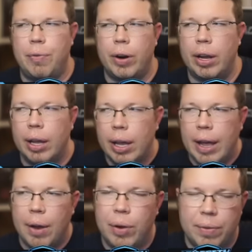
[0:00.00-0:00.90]
Afra,
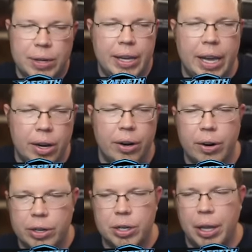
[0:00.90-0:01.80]
and we have to get
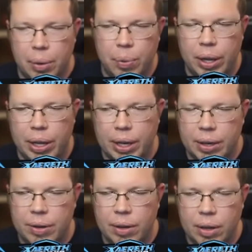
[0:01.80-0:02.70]
her to, like, Relic
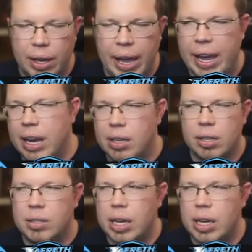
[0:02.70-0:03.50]
8,